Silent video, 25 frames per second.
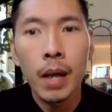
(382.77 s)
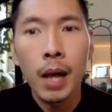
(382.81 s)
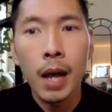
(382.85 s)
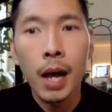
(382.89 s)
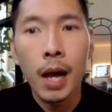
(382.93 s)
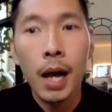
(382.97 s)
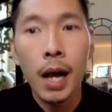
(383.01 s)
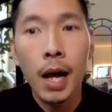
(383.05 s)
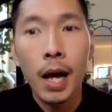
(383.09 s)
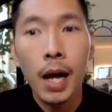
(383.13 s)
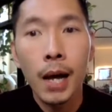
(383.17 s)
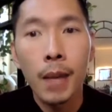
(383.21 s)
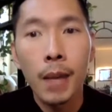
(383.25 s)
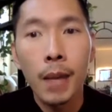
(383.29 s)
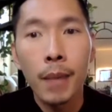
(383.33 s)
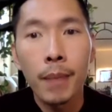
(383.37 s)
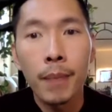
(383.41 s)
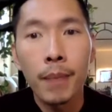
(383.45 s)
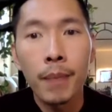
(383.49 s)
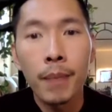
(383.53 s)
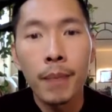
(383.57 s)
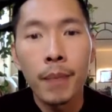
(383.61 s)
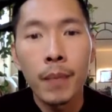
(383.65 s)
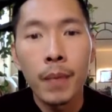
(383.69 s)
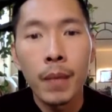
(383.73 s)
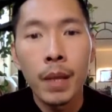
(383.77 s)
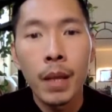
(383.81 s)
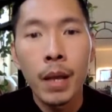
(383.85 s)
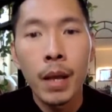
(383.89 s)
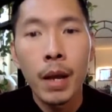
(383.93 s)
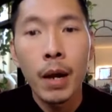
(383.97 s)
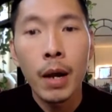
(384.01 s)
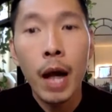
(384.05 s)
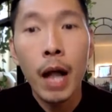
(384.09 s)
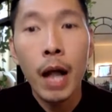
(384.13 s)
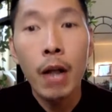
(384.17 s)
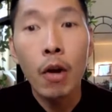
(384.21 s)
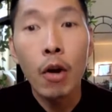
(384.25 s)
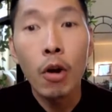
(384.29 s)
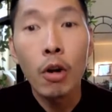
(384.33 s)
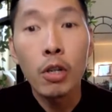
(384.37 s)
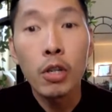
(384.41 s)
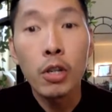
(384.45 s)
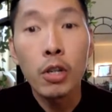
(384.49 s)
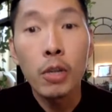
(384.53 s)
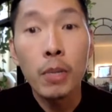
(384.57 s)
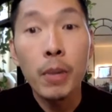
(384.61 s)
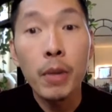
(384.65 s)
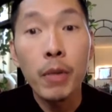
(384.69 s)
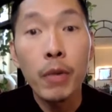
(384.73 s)
Um, I'll
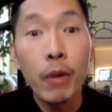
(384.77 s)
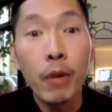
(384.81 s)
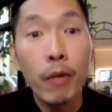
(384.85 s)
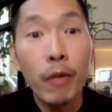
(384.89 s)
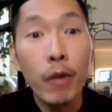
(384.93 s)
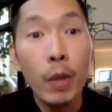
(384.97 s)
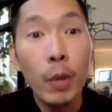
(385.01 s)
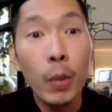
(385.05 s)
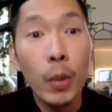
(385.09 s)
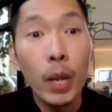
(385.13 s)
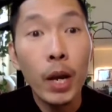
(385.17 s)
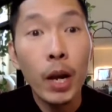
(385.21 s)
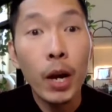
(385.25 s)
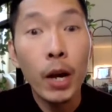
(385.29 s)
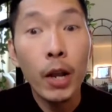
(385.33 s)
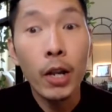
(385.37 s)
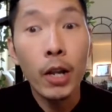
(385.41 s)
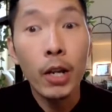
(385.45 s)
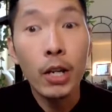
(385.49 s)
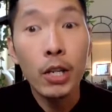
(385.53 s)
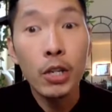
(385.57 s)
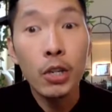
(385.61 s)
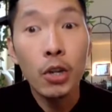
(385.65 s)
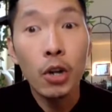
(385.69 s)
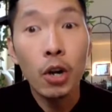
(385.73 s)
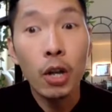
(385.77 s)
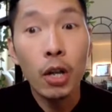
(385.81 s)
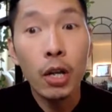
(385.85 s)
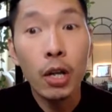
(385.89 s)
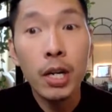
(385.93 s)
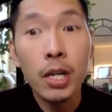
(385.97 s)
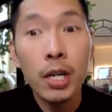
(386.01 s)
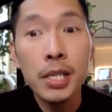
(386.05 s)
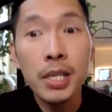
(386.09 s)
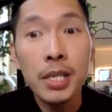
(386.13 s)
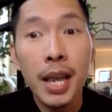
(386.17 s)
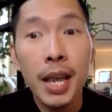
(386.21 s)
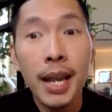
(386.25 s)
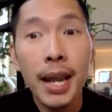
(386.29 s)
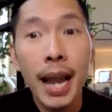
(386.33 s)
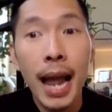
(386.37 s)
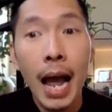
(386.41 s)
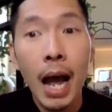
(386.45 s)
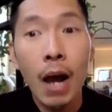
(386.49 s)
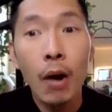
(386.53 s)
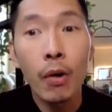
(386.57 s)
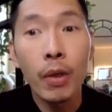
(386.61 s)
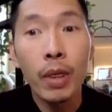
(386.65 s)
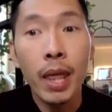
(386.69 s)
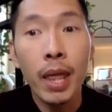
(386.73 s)
also be reviewing other scholars and
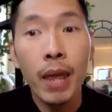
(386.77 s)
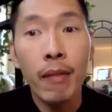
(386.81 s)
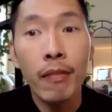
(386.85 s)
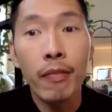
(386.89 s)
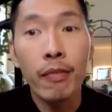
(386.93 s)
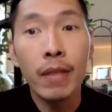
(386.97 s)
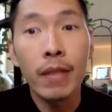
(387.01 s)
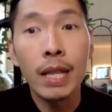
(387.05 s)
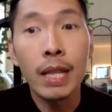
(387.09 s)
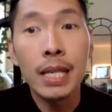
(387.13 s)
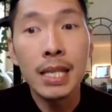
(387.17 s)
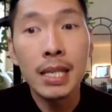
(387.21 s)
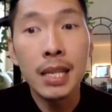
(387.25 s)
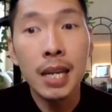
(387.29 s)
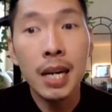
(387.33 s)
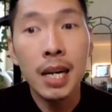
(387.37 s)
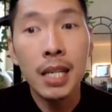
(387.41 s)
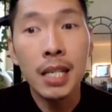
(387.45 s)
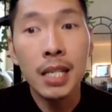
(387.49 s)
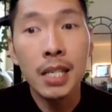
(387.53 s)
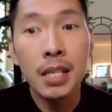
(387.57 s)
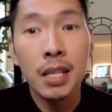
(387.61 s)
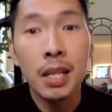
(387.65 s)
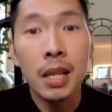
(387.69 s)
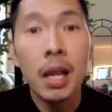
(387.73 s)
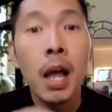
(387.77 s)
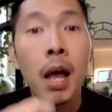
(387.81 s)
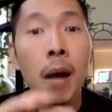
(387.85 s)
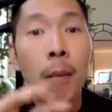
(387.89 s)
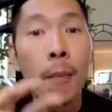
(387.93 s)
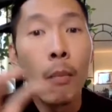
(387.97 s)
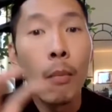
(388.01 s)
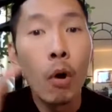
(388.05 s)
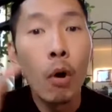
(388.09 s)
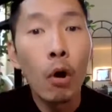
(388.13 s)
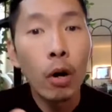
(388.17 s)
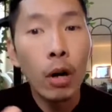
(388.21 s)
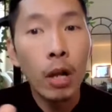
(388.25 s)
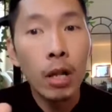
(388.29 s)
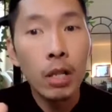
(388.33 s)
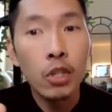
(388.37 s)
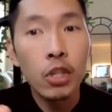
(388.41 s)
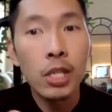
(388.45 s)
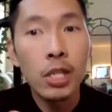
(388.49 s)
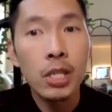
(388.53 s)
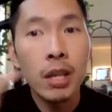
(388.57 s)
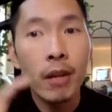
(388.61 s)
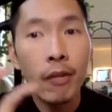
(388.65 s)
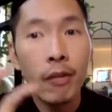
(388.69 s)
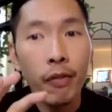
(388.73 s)
how they've discussed moral
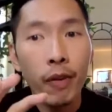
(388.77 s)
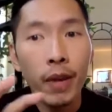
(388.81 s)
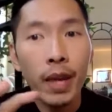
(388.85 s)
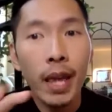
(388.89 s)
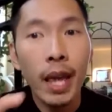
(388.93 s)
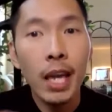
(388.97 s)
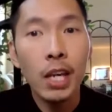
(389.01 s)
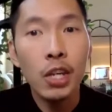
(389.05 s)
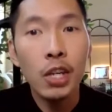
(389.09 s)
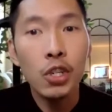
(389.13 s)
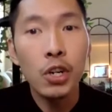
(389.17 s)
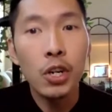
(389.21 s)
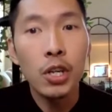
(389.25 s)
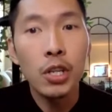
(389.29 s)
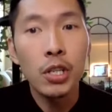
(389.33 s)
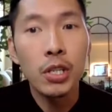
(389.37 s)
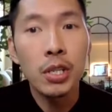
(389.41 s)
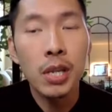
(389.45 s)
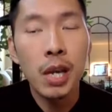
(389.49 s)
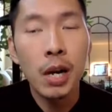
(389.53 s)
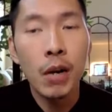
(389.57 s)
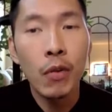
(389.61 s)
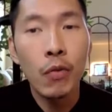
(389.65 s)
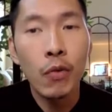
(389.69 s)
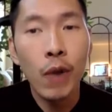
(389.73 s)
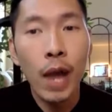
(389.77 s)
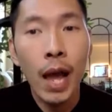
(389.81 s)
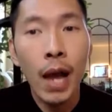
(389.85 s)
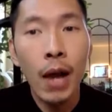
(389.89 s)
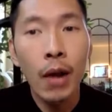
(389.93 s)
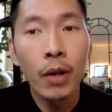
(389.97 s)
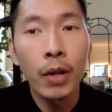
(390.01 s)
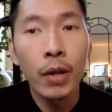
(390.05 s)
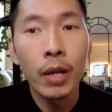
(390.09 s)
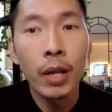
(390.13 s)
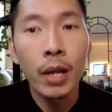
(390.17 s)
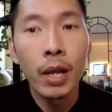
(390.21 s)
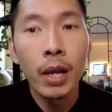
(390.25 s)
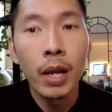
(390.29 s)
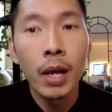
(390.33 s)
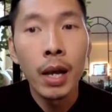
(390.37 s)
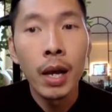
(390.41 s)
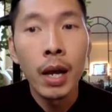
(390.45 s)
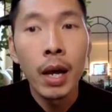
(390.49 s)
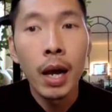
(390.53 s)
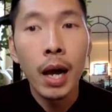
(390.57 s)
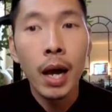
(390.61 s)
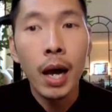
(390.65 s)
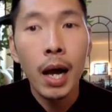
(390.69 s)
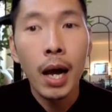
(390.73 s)
justifications around
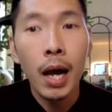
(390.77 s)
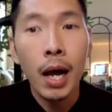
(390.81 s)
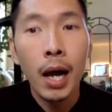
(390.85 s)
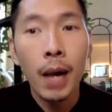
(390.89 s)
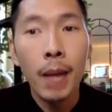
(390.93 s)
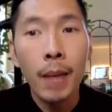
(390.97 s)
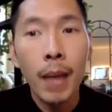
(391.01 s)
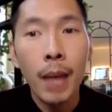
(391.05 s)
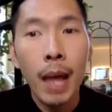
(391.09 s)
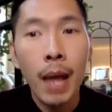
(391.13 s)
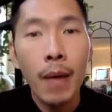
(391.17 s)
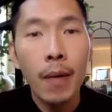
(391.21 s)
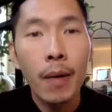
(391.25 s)
um,